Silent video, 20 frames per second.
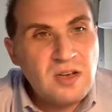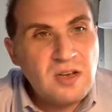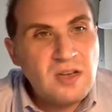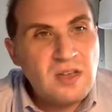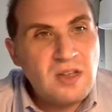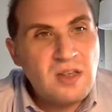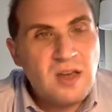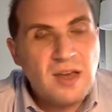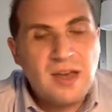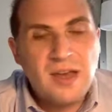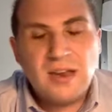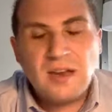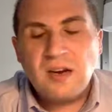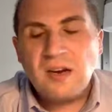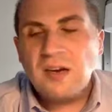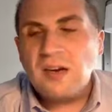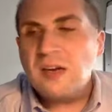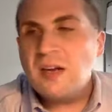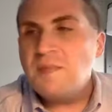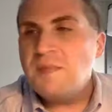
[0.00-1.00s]
Then you're going
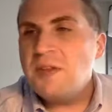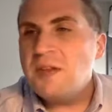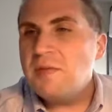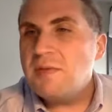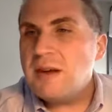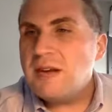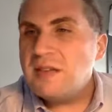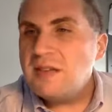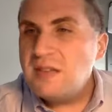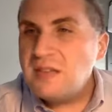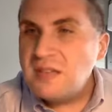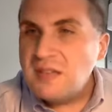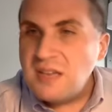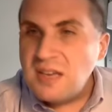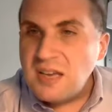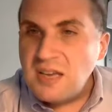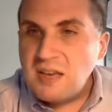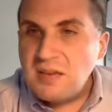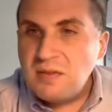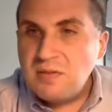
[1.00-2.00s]
to come to the
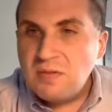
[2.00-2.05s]
residency.